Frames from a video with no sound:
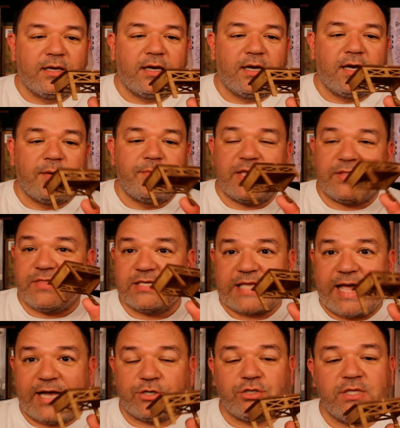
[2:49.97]
that this
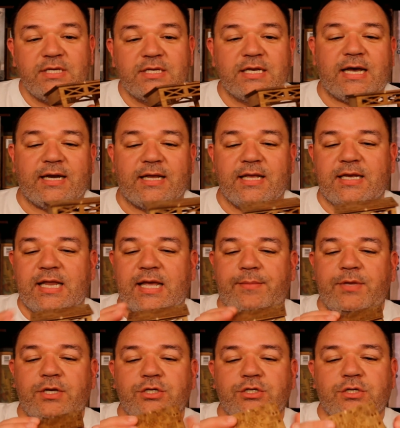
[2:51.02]
actually did not get
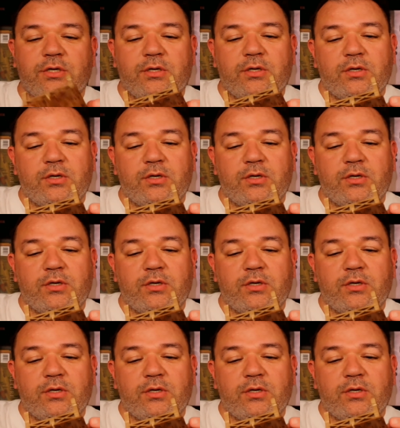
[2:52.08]
damaged,